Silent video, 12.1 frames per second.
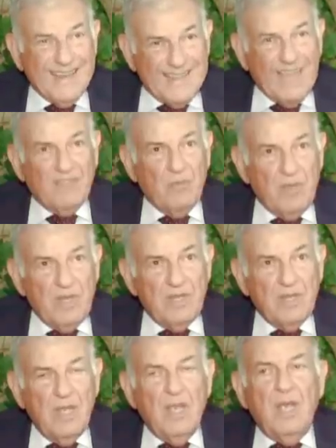
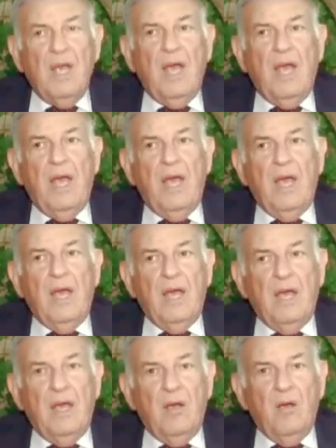government
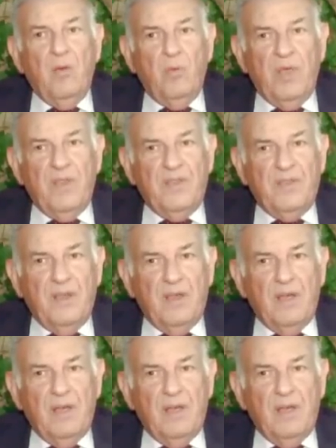with